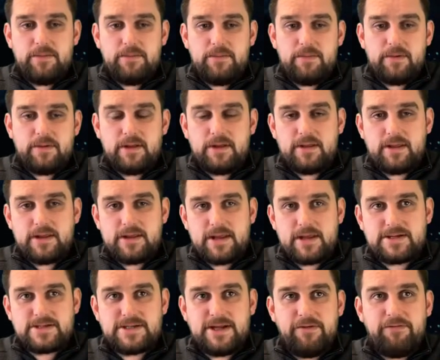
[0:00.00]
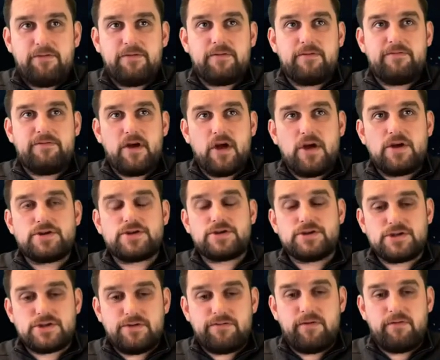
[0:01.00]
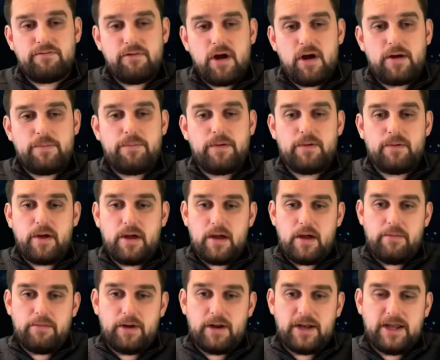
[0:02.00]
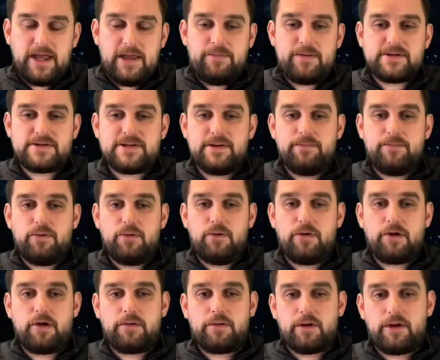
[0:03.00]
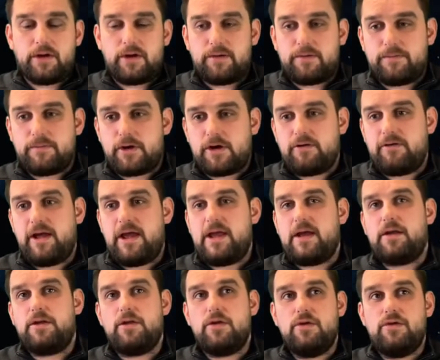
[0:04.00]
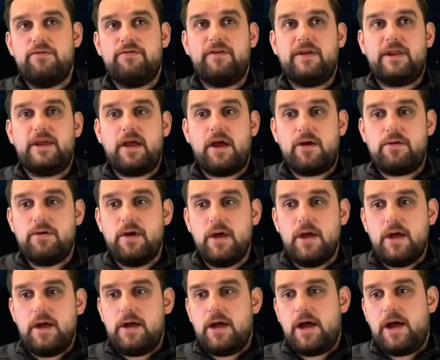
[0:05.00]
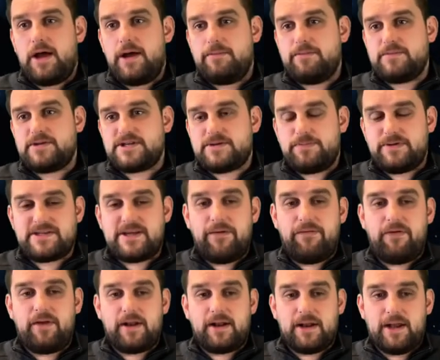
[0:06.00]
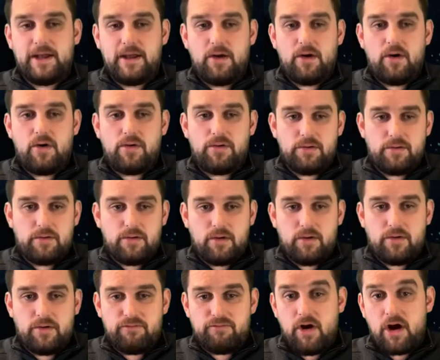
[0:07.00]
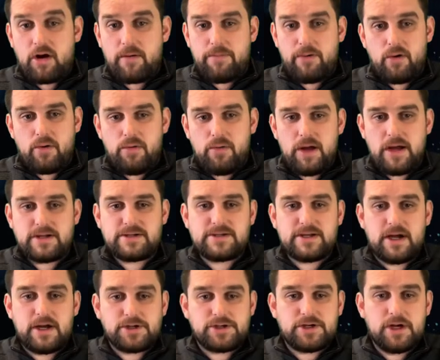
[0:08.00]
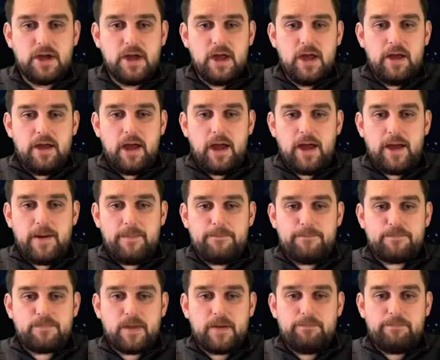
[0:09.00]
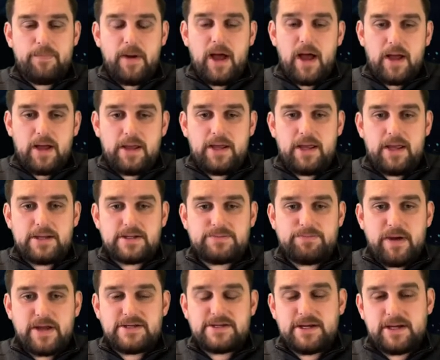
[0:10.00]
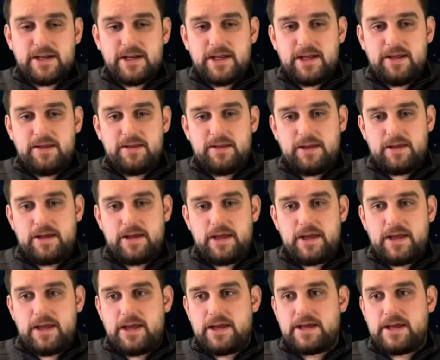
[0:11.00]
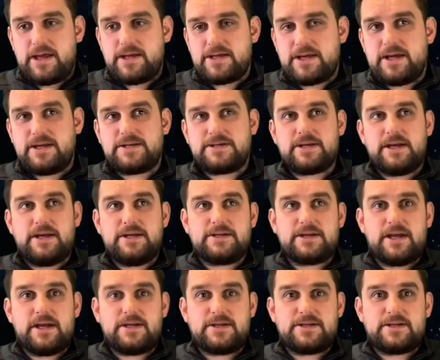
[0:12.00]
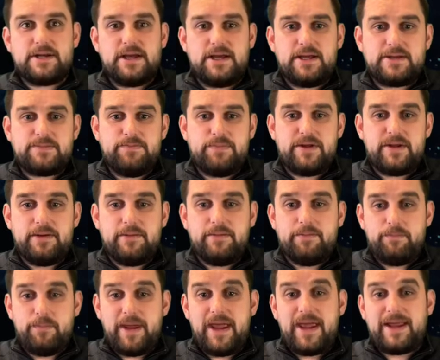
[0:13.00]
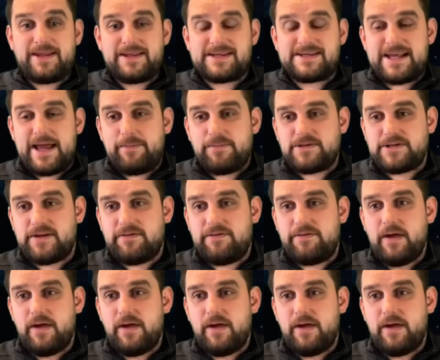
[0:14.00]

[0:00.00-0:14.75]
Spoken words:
there's different versions of a rug, but I'm going to keep it simple, and I'm going to create a new video specifically on a rug pull as such. But it's basically it's been being deceptive.